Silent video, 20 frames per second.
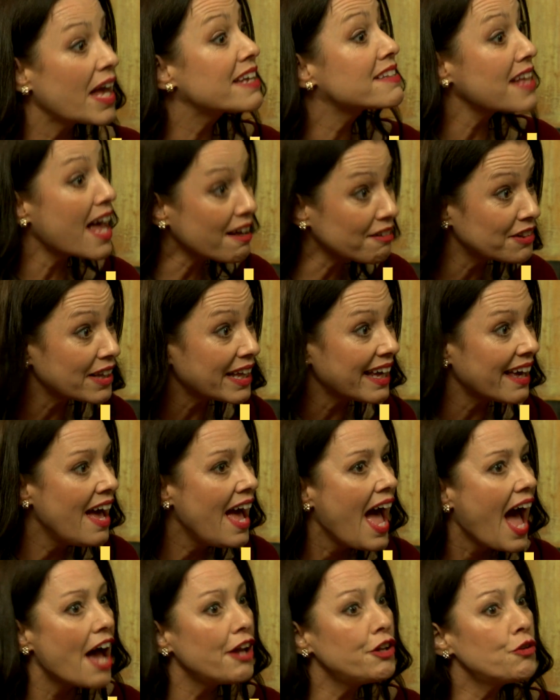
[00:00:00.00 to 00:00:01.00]
Exactly.
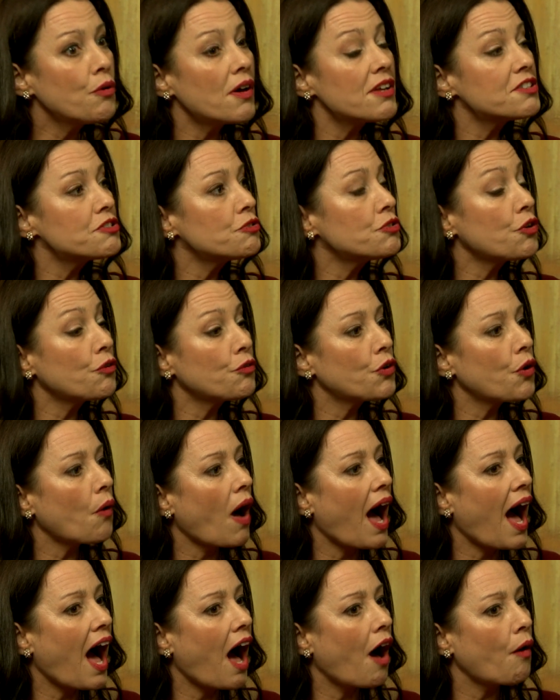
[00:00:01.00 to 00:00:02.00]
And you also don't know
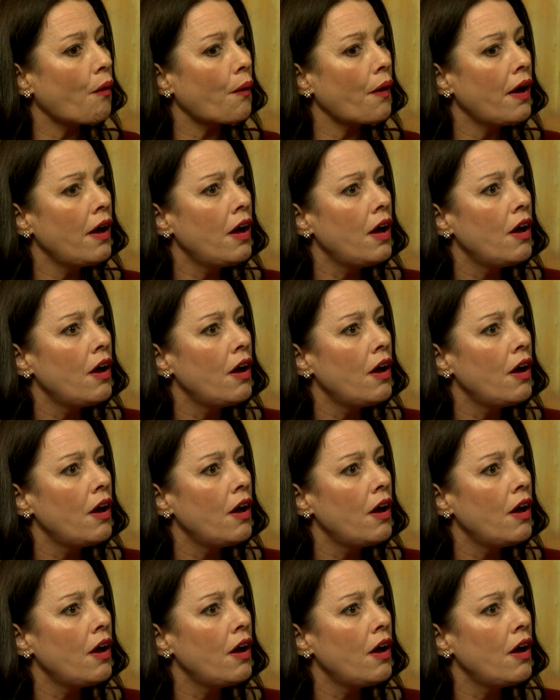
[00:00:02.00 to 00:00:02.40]
how,